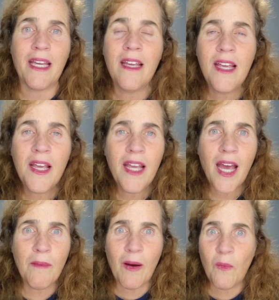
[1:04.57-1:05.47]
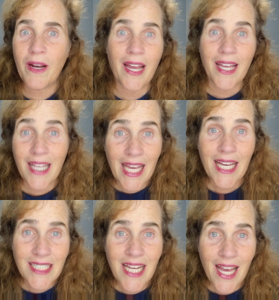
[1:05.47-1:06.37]
me, about what I
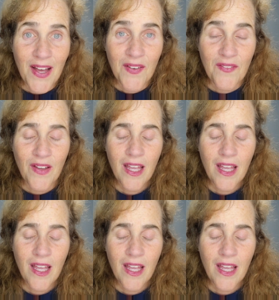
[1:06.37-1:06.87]
can't have.